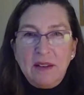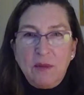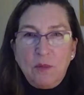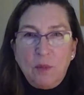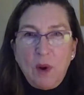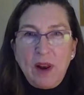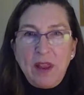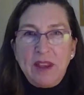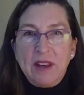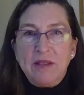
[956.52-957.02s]

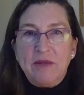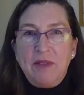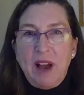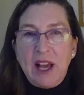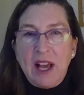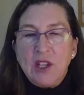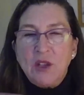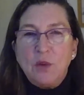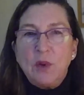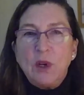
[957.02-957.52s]
one of the
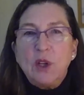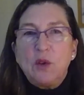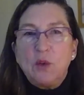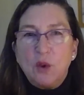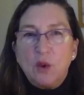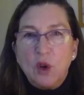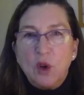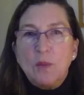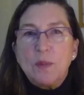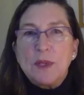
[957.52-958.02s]
advisory
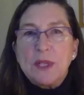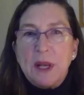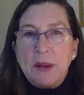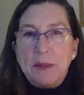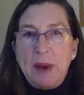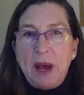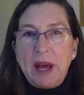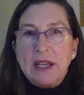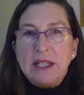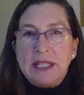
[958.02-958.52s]
groups
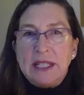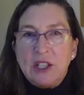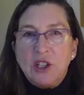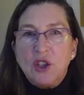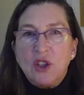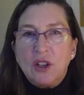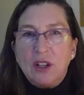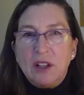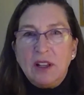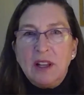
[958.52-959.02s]
about
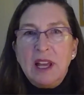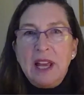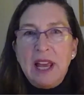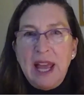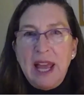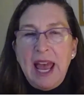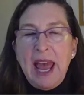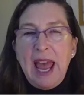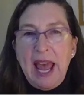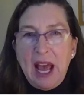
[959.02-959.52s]
digital
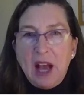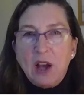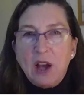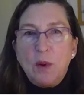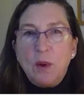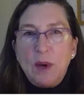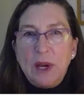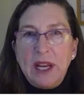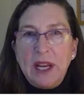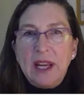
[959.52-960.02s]

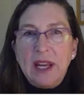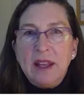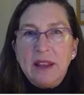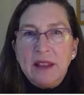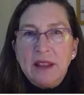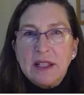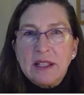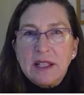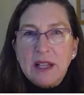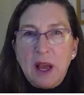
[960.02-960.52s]
equity
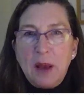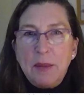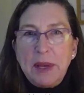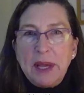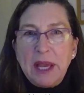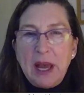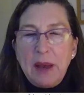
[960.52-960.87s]
that's coming